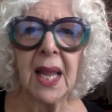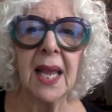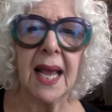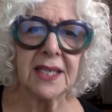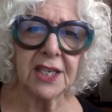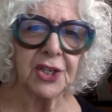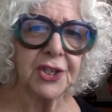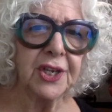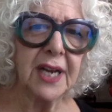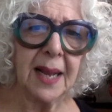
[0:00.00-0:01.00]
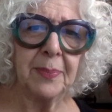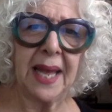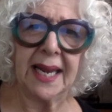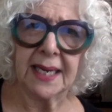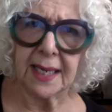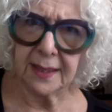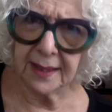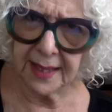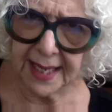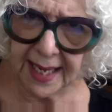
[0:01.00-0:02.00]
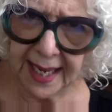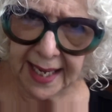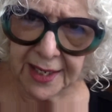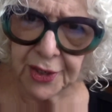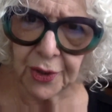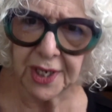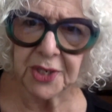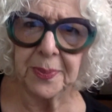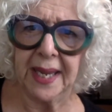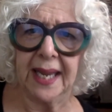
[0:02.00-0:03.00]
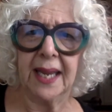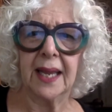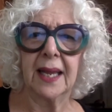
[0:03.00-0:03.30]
as he stood up and leaning in towards me